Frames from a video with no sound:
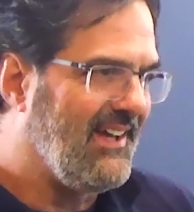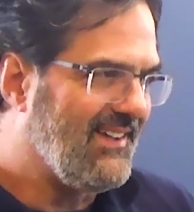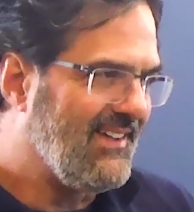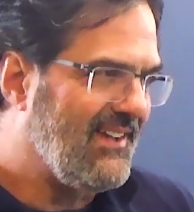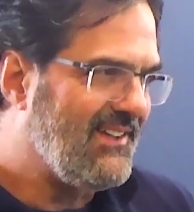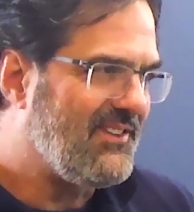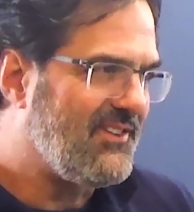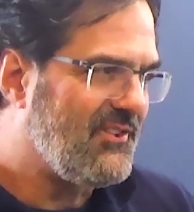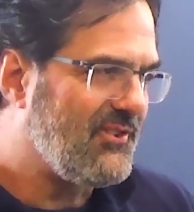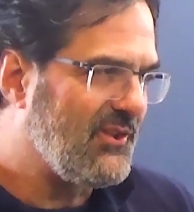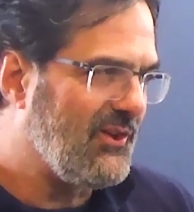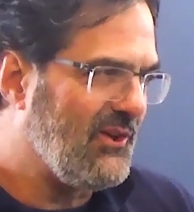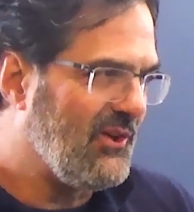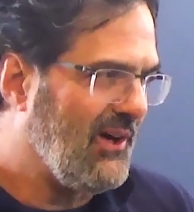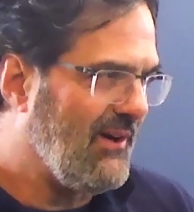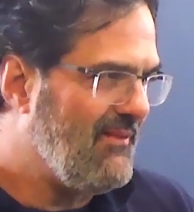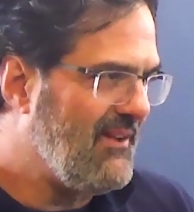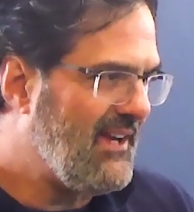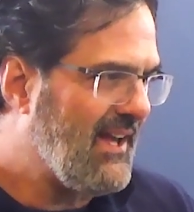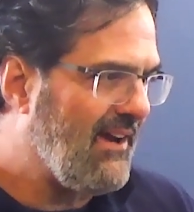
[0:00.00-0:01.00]
Yeah, that's
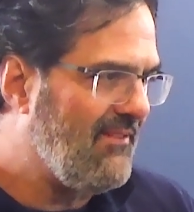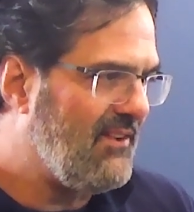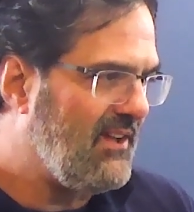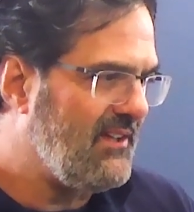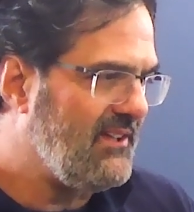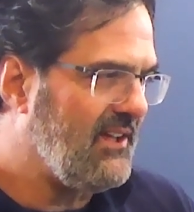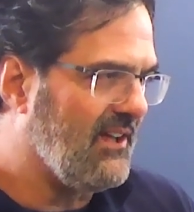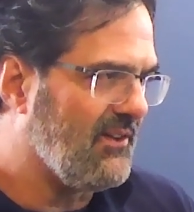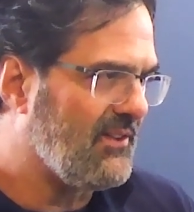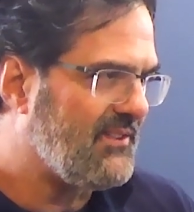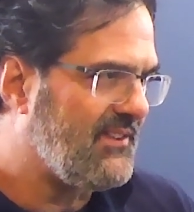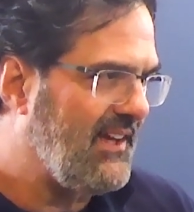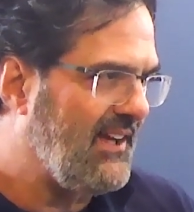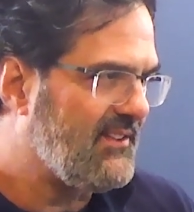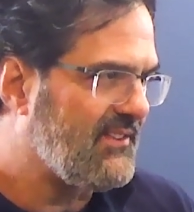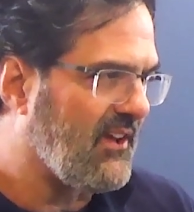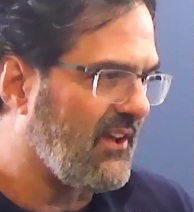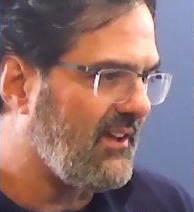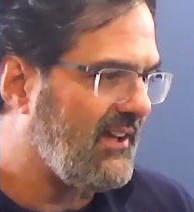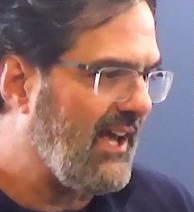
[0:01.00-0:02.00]
true. I mean,
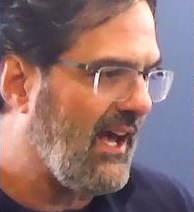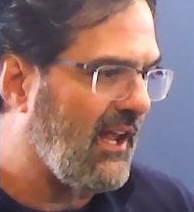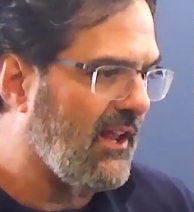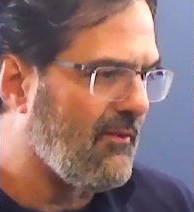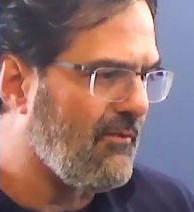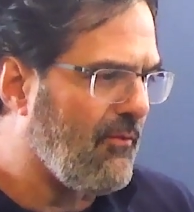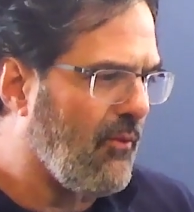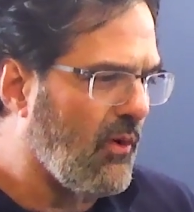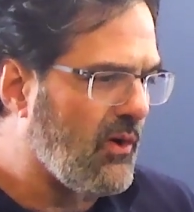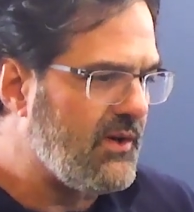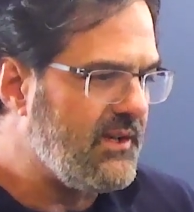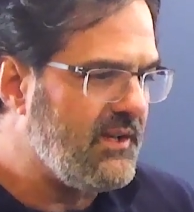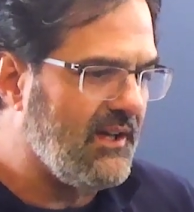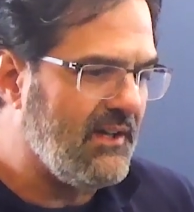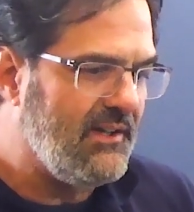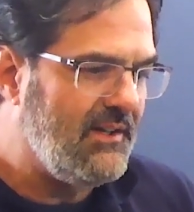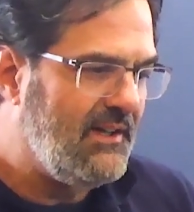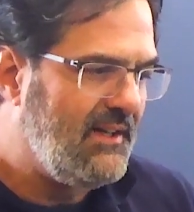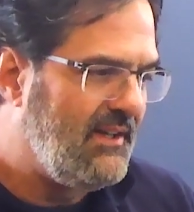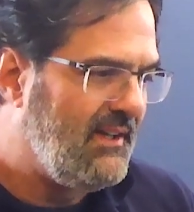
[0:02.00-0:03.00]
states like
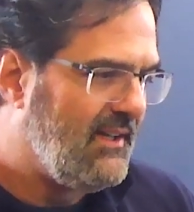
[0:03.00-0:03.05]
California,